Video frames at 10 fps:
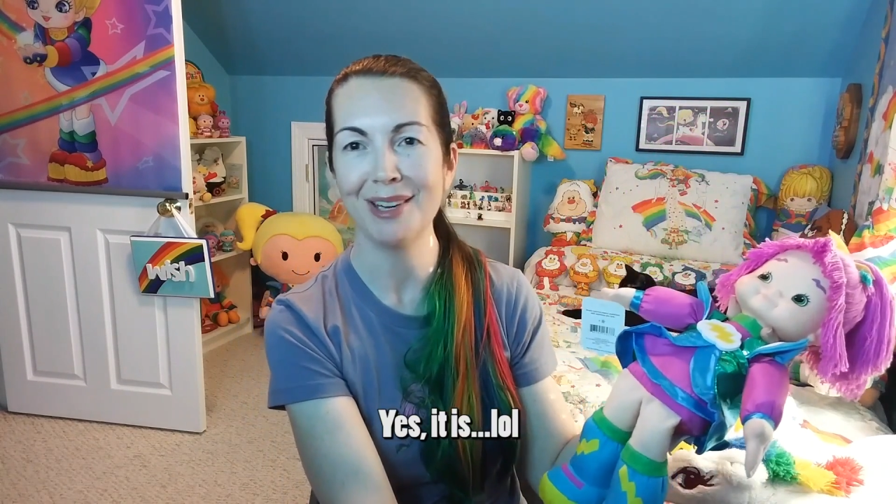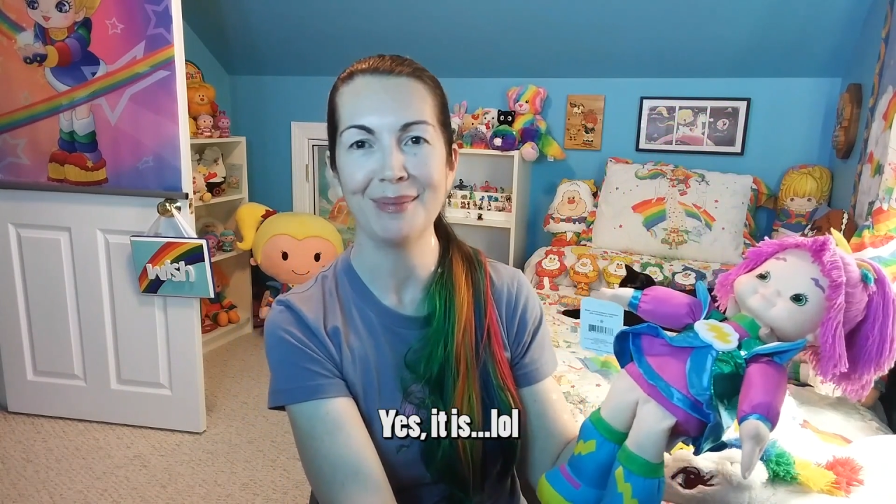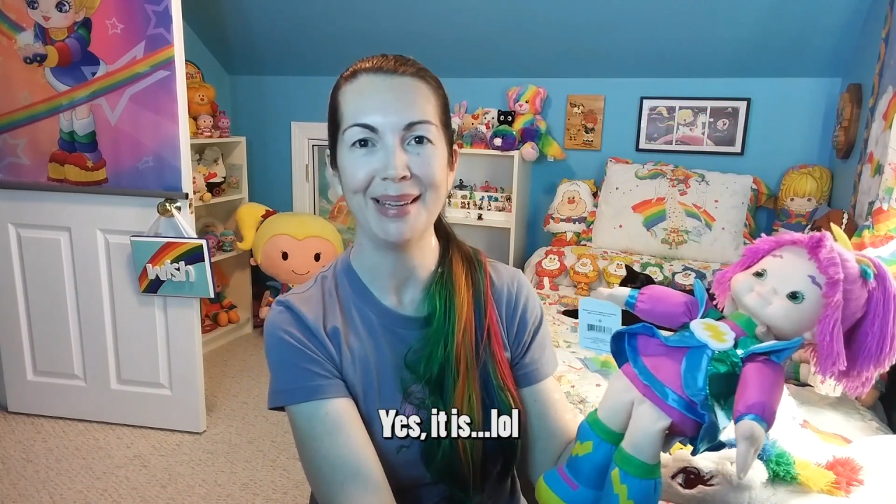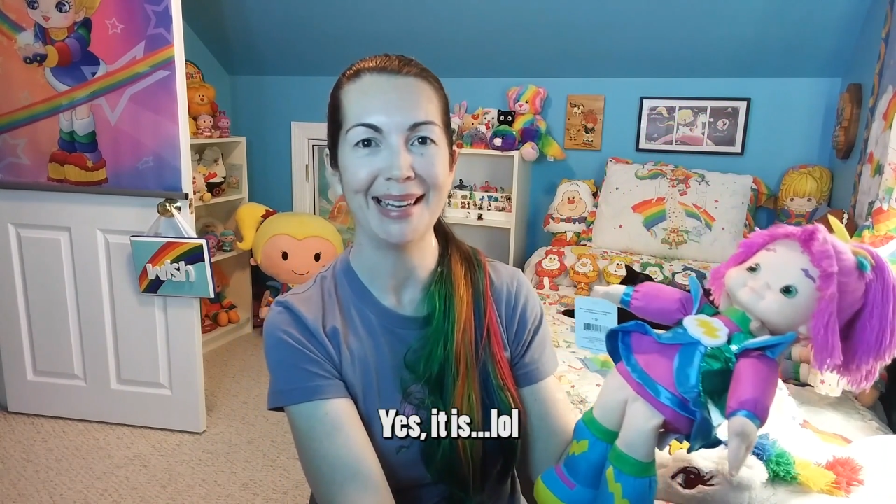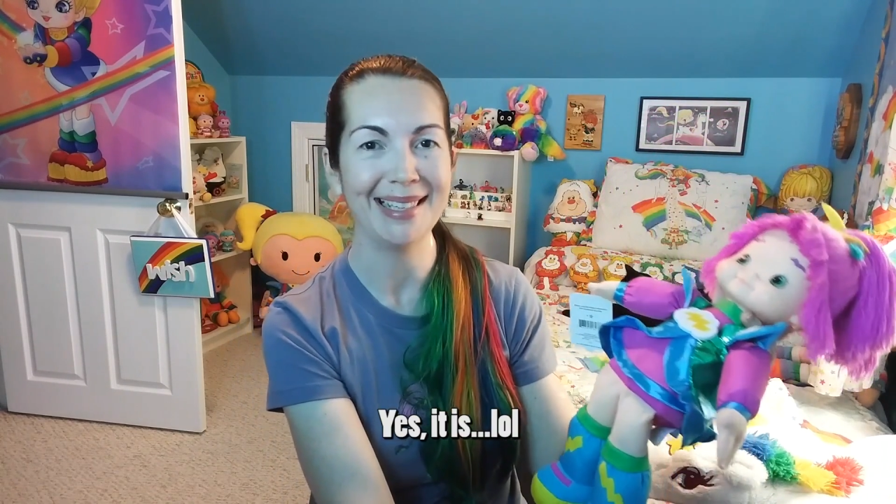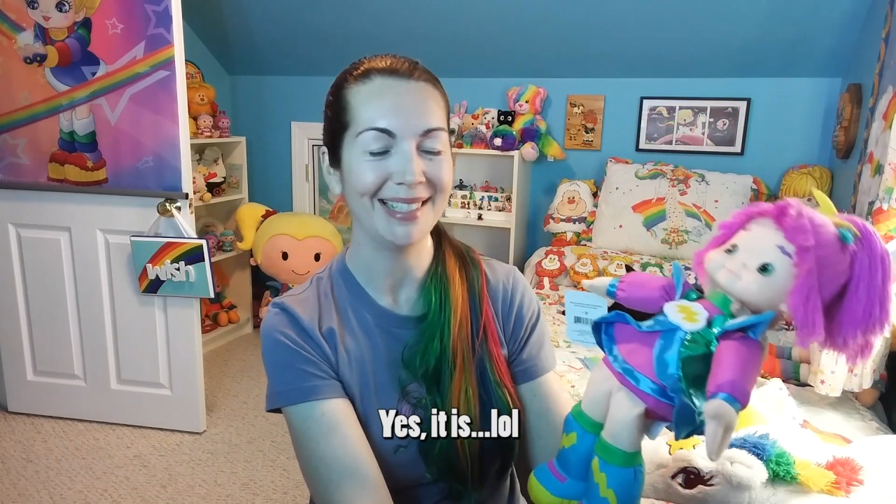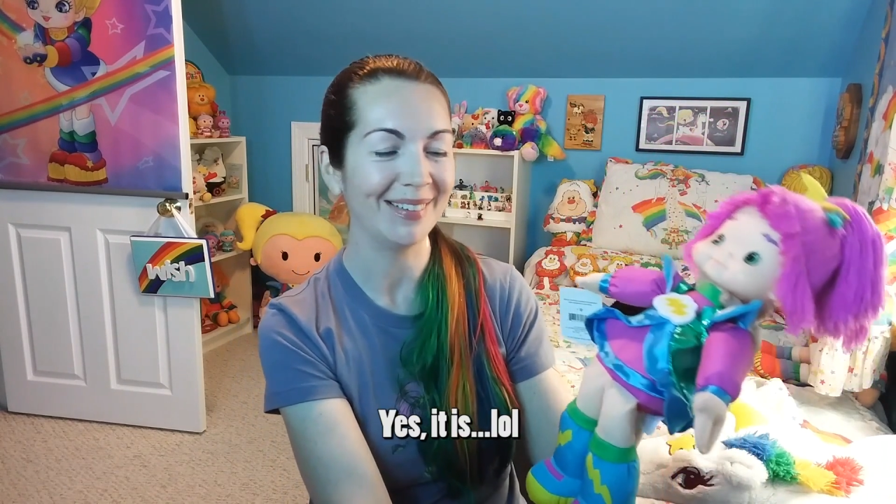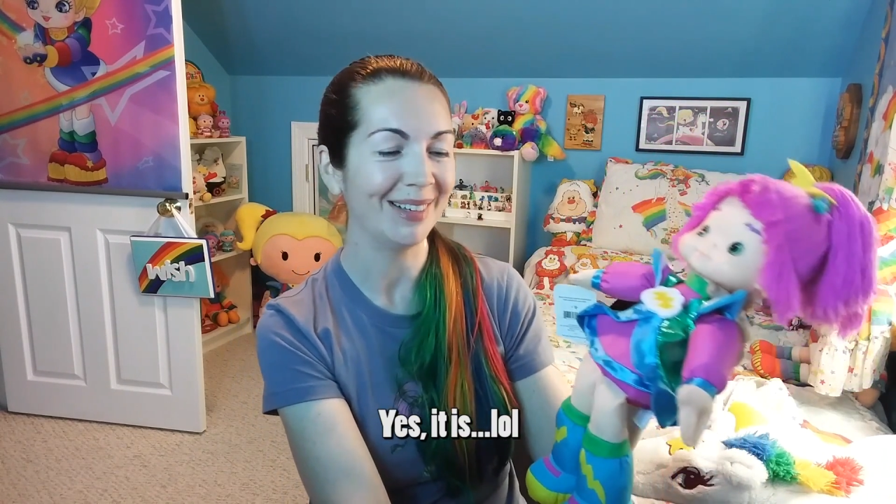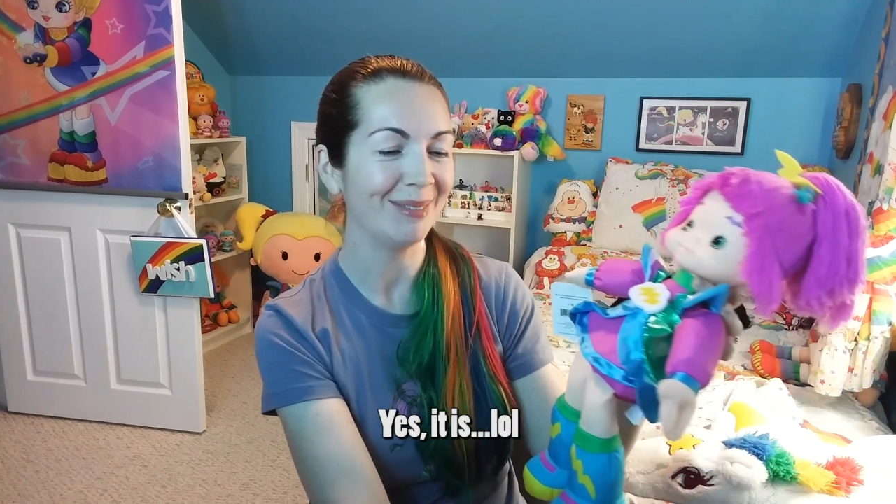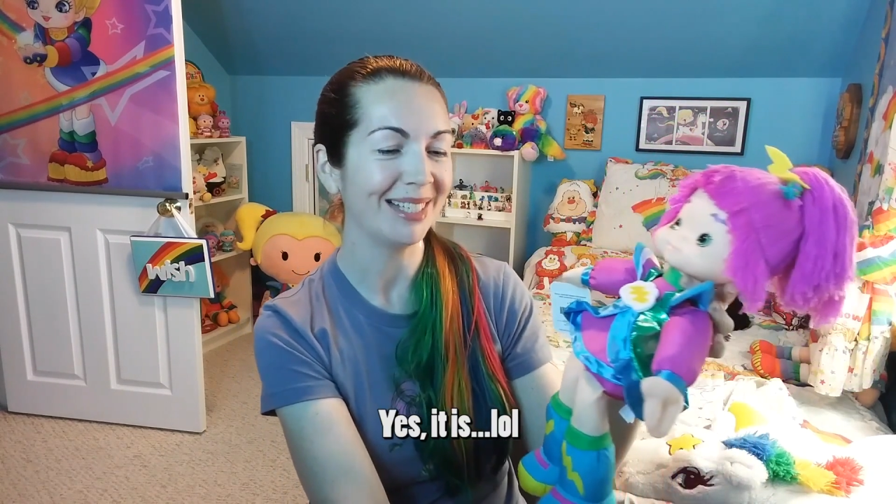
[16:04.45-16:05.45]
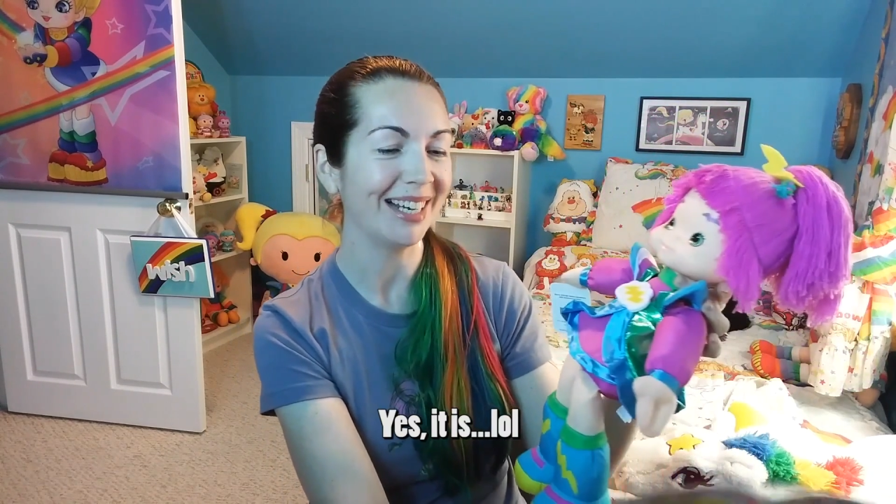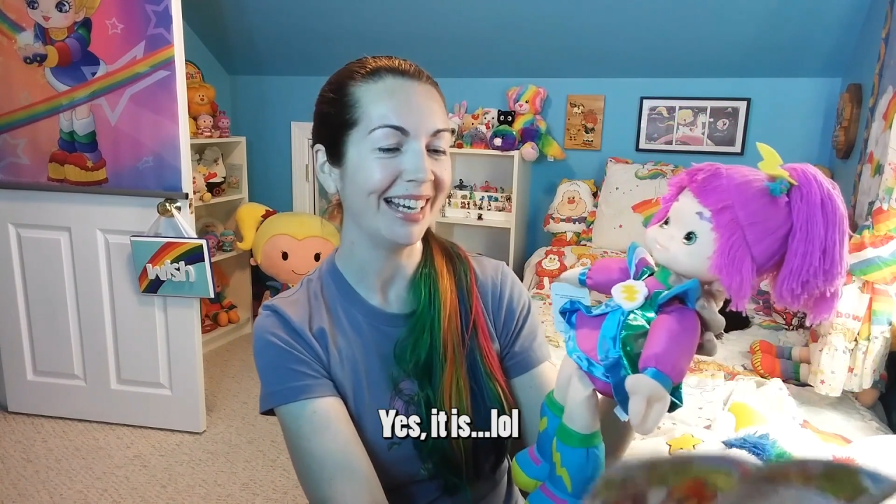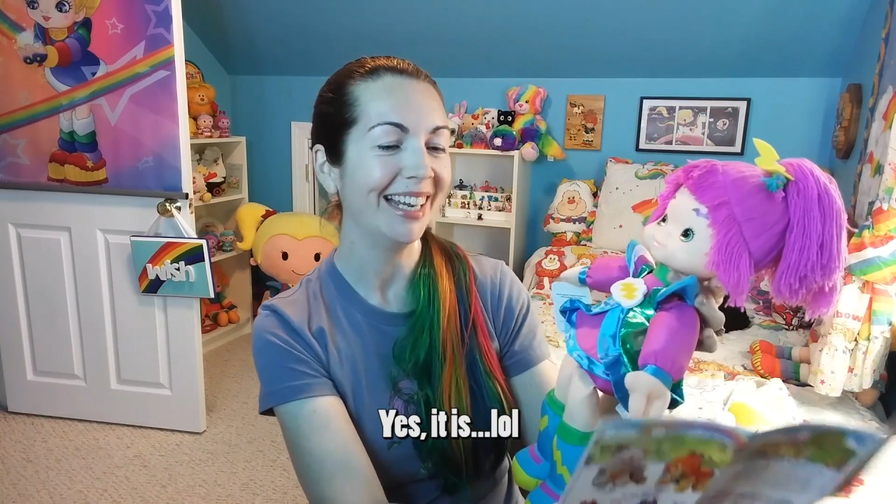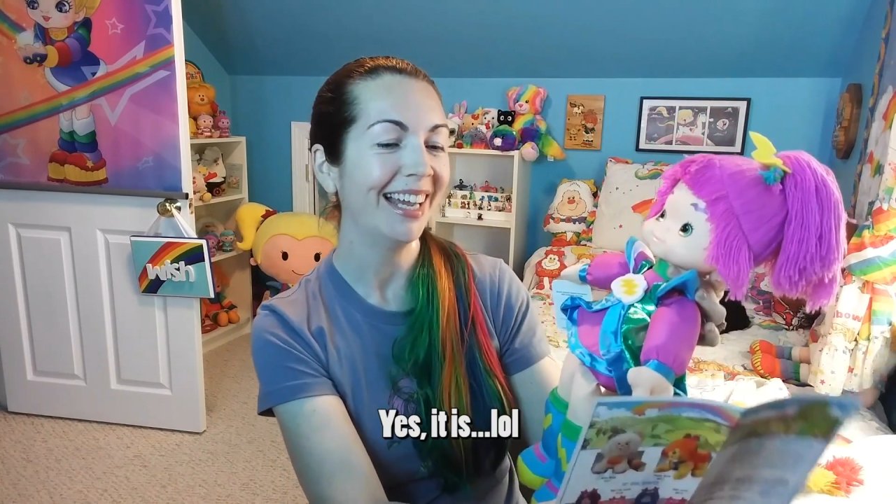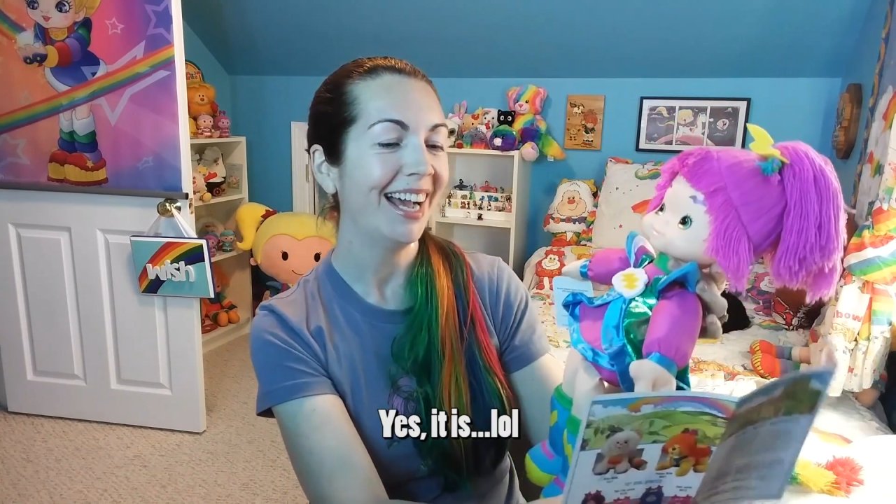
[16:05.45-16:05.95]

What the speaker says: front of me, and I don't. I'm sorry.